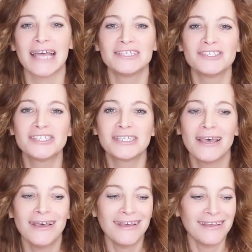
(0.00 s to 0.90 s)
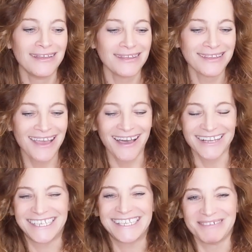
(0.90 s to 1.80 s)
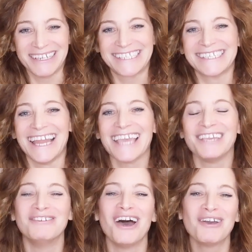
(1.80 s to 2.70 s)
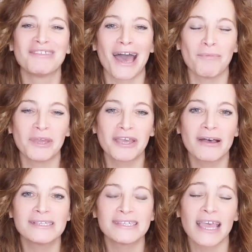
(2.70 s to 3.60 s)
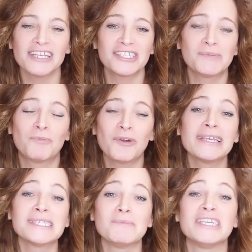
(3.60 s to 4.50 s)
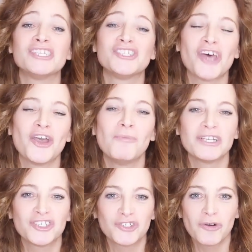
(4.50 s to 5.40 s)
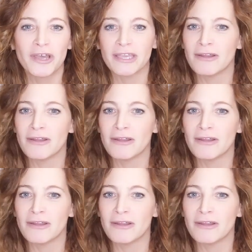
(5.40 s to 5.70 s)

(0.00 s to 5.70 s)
And yeah, I just wanted to let you know that because it just brings me so much joy.